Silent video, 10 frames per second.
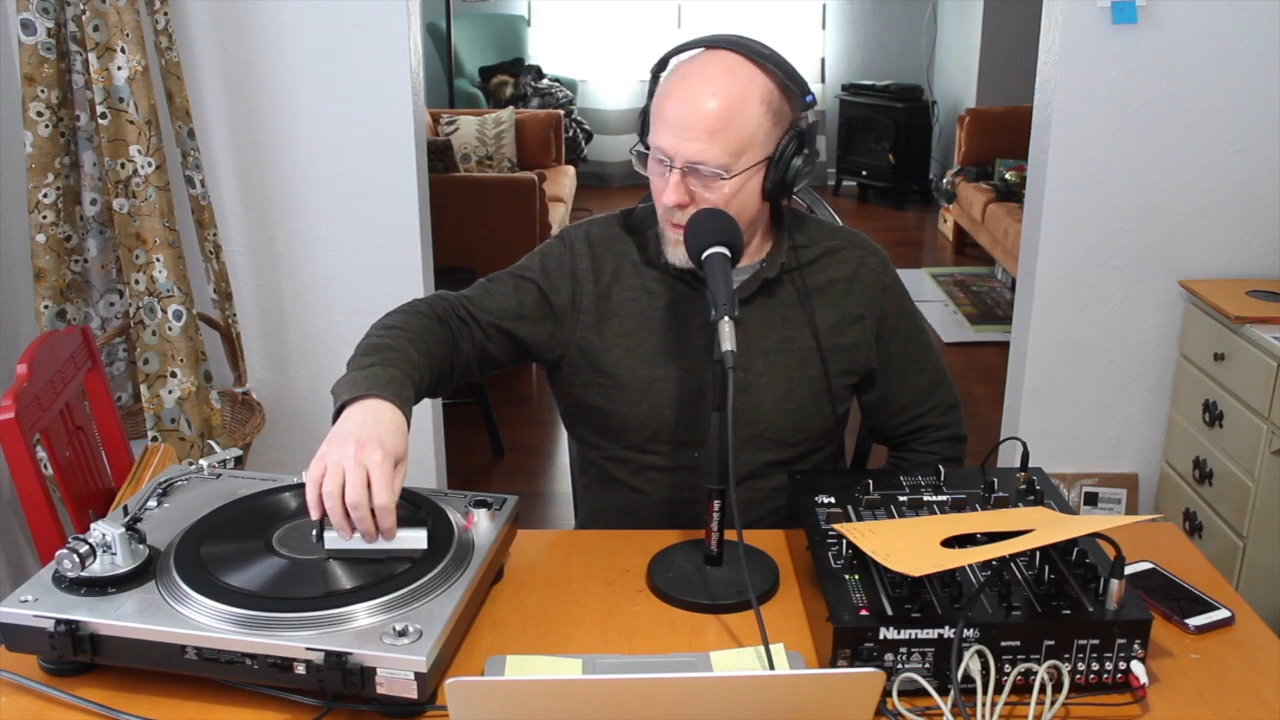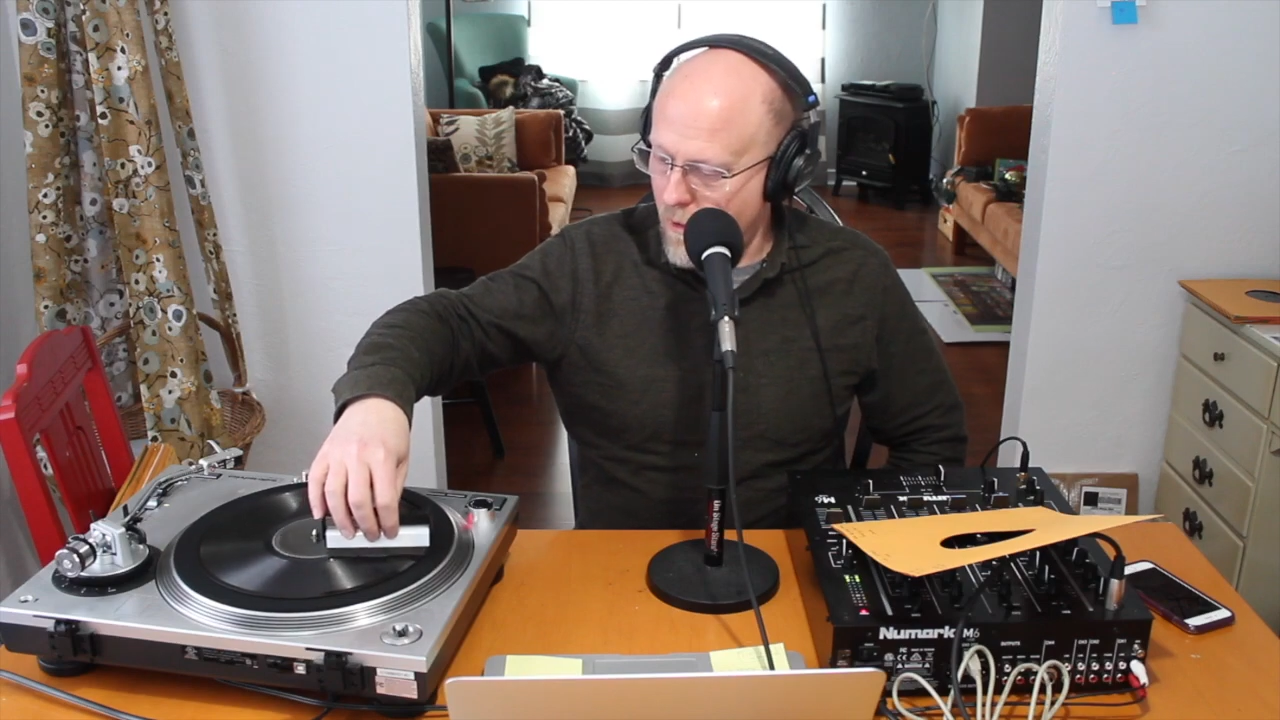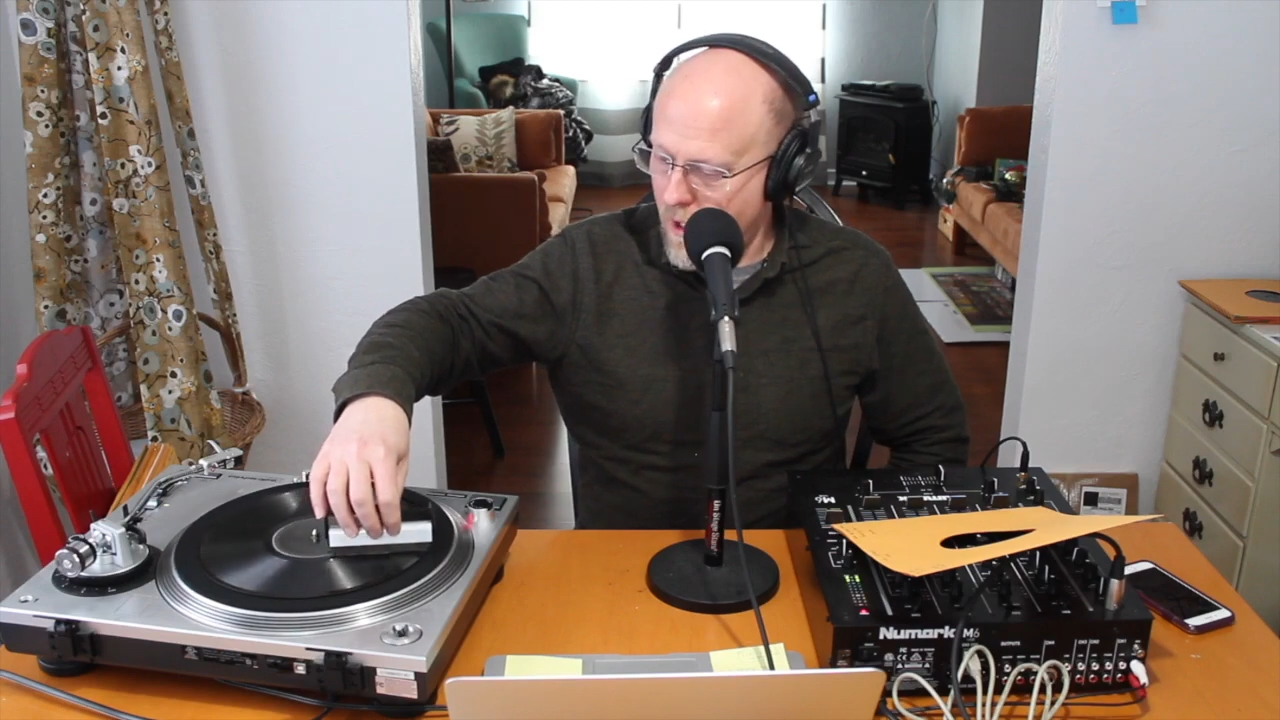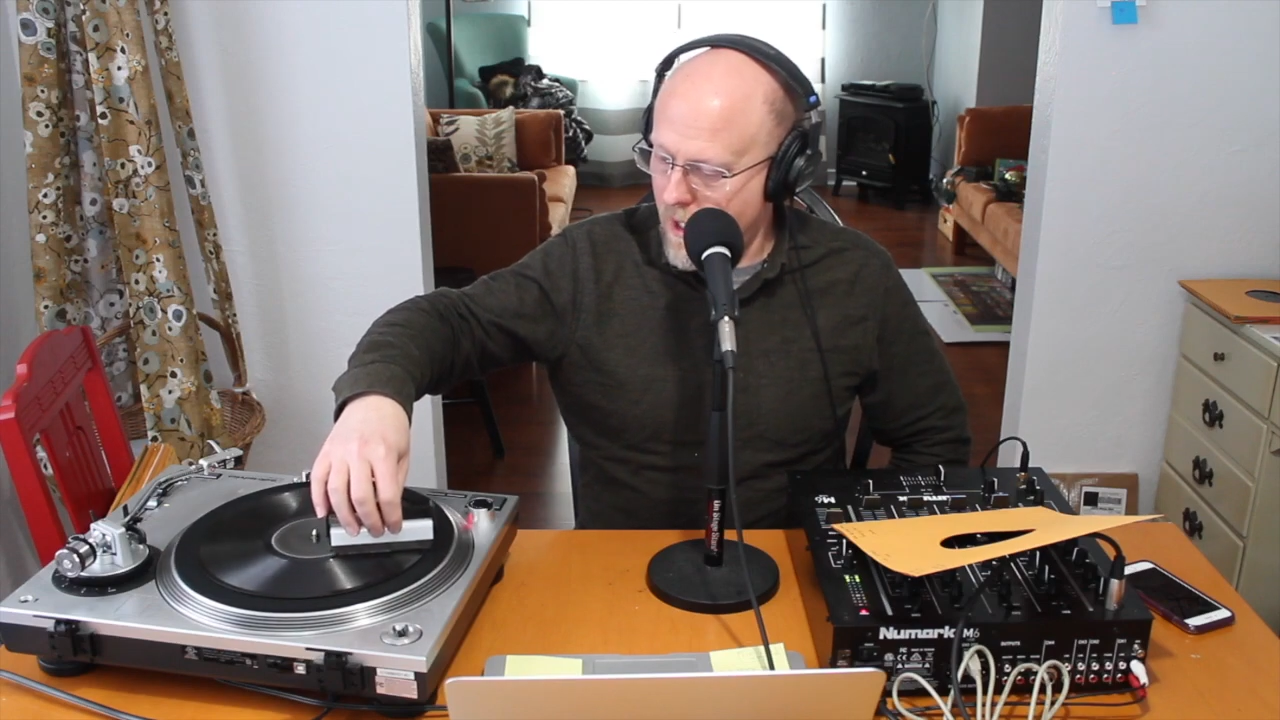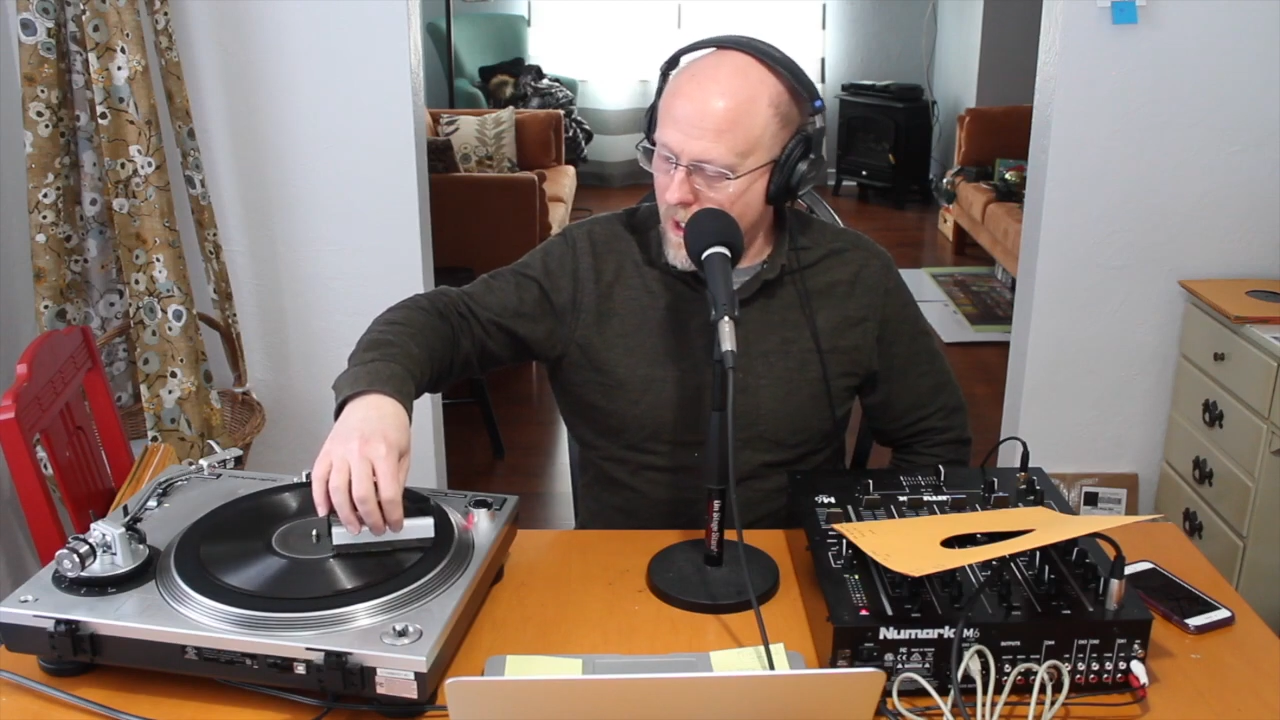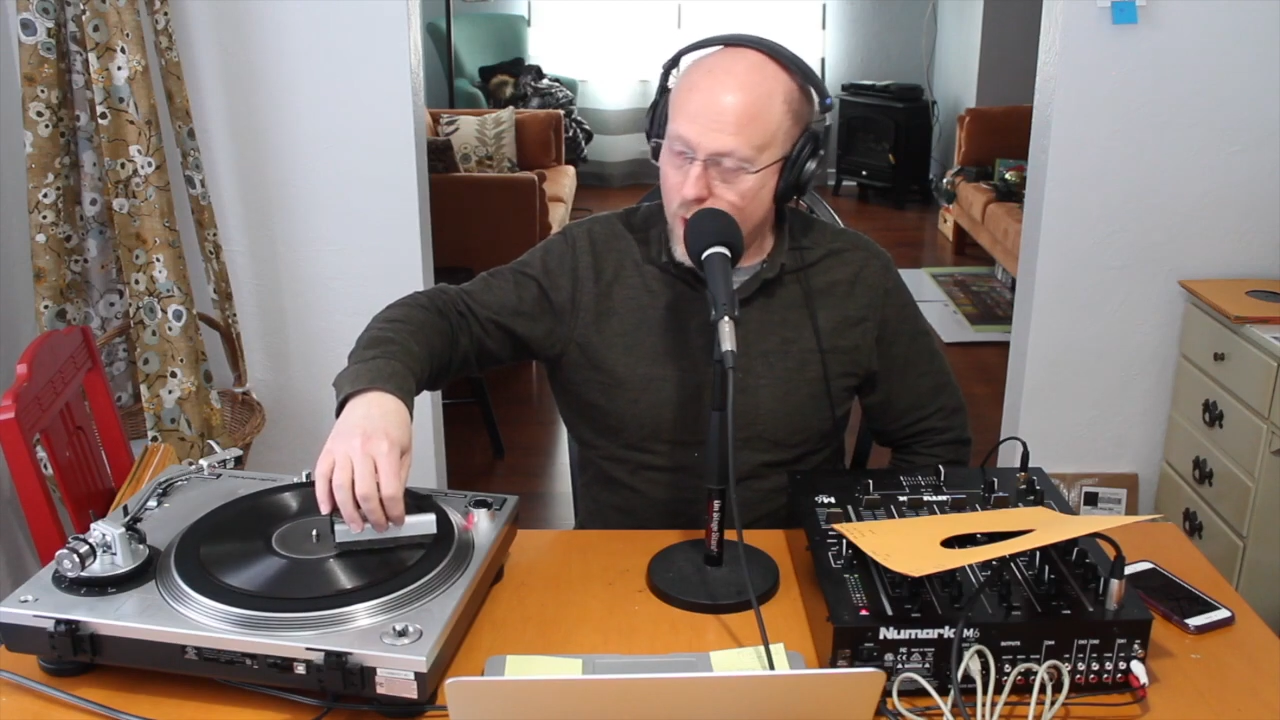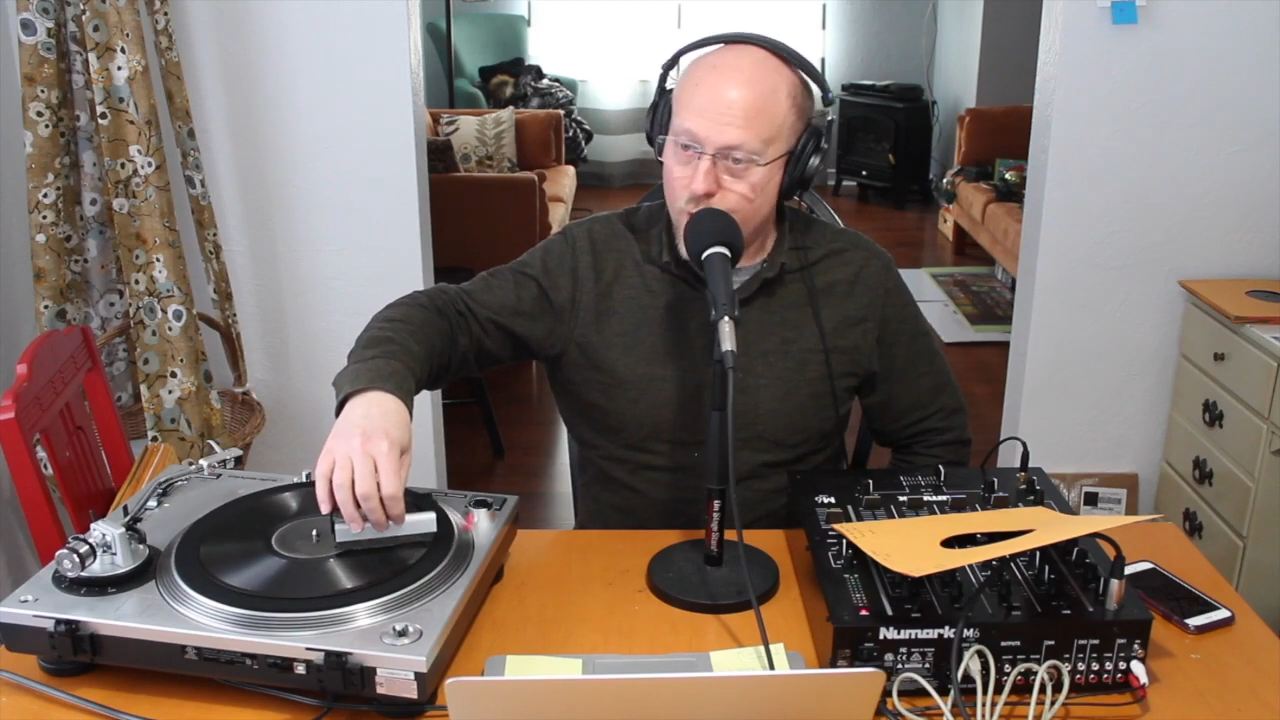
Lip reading: or